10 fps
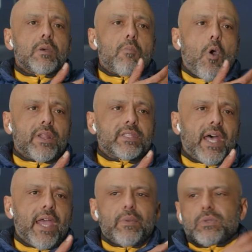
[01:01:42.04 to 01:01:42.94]
modern
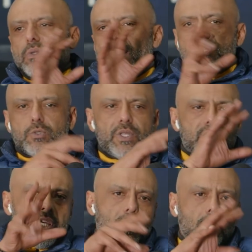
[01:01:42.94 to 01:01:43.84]
day with all that
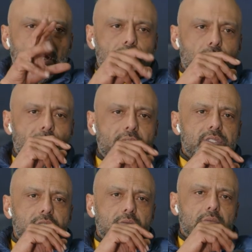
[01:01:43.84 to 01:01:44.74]
switchgear
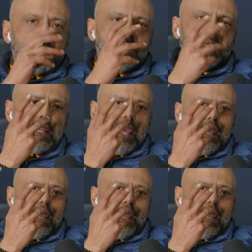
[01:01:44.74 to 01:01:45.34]
electronics, yeah.